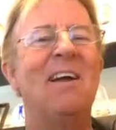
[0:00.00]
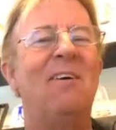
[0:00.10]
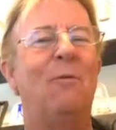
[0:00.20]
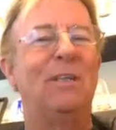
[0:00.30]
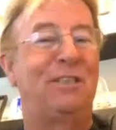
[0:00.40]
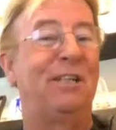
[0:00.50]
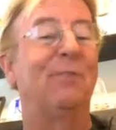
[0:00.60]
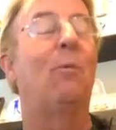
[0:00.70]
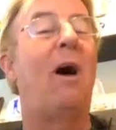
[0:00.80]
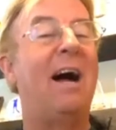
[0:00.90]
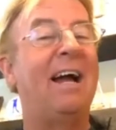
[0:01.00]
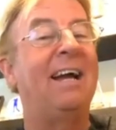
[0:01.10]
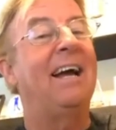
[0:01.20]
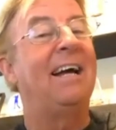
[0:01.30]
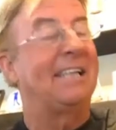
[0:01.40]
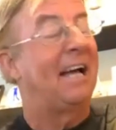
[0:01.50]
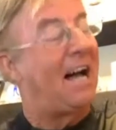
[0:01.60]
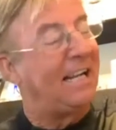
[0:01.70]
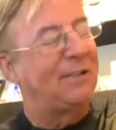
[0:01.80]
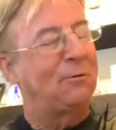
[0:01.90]
which is why, as a
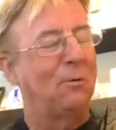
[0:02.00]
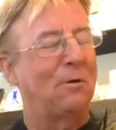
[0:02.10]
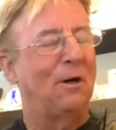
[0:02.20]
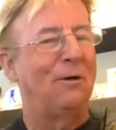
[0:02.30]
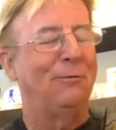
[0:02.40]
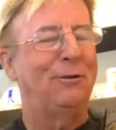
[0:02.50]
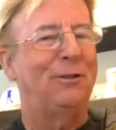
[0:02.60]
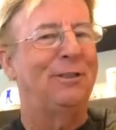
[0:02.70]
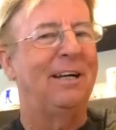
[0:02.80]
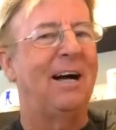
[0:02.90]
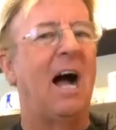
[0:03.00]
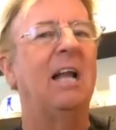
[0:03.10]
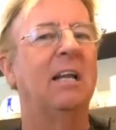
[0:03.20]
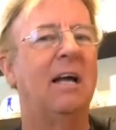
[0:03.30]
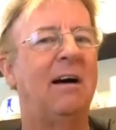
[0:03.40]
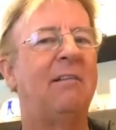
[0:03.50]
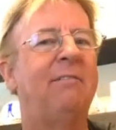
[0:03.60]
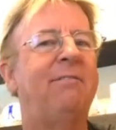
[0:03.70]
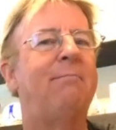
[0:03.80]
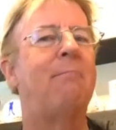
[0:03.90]
high school coach, I
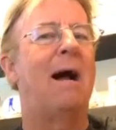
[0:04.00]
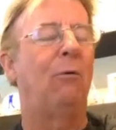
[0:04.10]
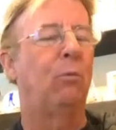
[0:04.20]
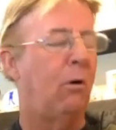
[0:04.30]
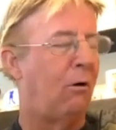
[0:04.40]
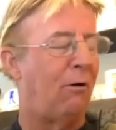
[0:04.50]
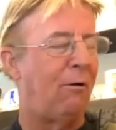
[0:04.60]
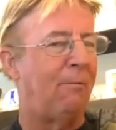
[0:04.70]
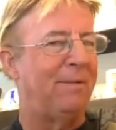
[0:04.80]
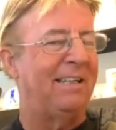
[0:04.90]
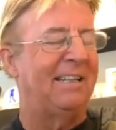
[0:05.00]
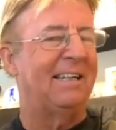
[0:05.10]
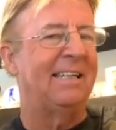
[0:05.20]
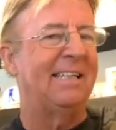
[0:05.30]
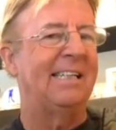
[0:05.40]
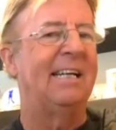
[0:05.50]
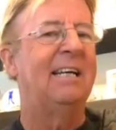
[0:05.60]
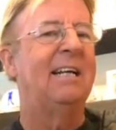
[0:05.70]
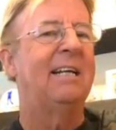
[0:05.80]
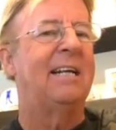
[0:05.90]
love my role because
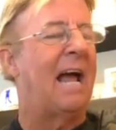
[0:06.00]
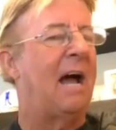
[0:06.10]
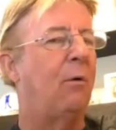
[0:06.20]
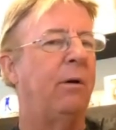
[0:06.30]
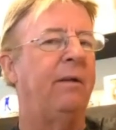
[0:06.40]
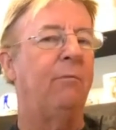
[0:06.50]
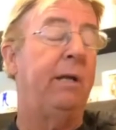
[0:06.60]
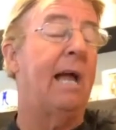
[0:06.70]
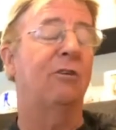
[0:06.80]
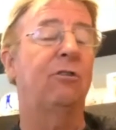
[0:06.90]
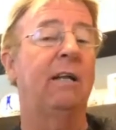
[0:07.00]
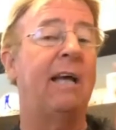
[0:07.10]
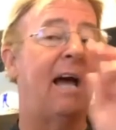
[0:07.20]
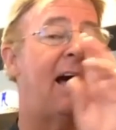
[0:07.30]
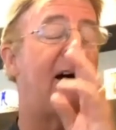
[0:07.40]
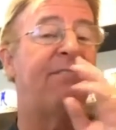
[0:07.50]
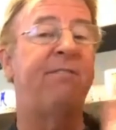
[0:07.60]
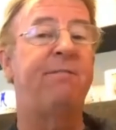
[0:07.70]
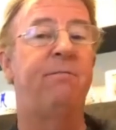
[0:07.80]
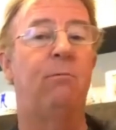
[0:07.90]
now we actually have
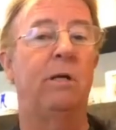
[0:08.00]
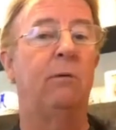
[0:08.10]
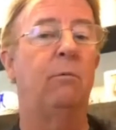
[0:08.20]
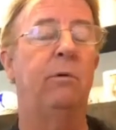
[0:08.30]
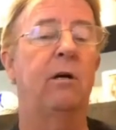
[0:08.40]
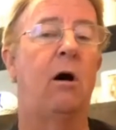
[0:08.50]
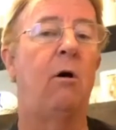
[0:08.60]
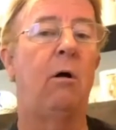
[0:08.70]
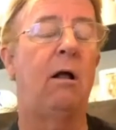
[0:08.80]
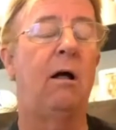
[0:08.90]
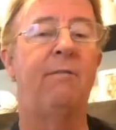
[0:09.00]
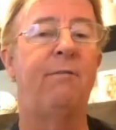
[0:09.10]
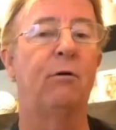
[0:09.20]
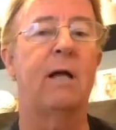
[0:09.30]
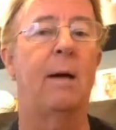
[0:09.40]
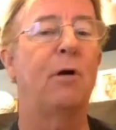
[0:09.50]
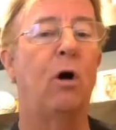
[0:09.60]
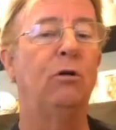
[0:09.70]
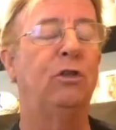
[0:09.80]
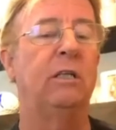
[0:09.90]
what we call full-time
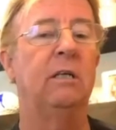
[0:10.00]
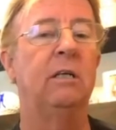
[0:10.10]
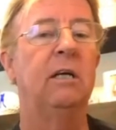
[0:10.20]
coaching,